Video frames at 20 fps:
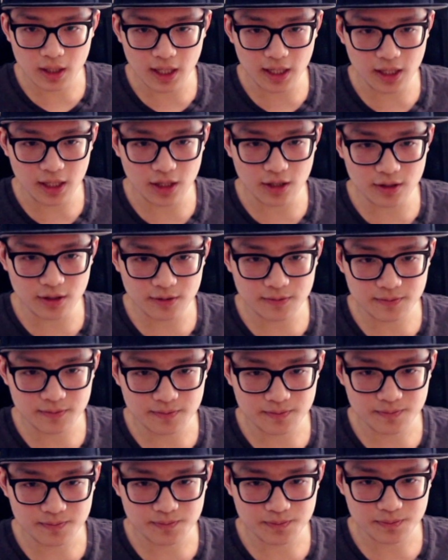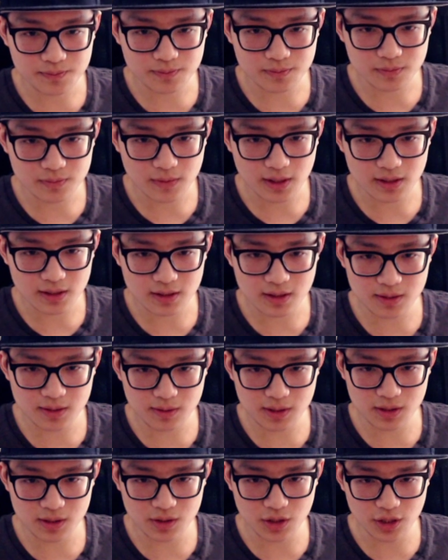here.
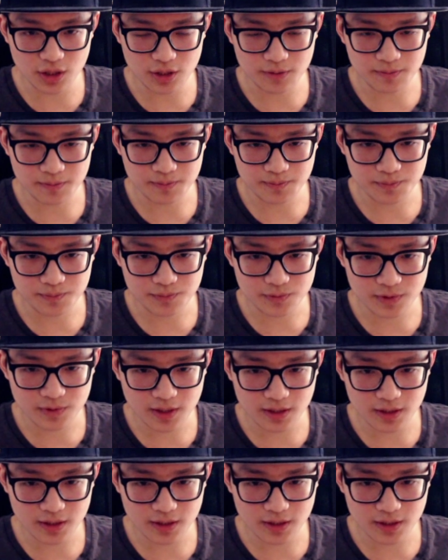This is good. This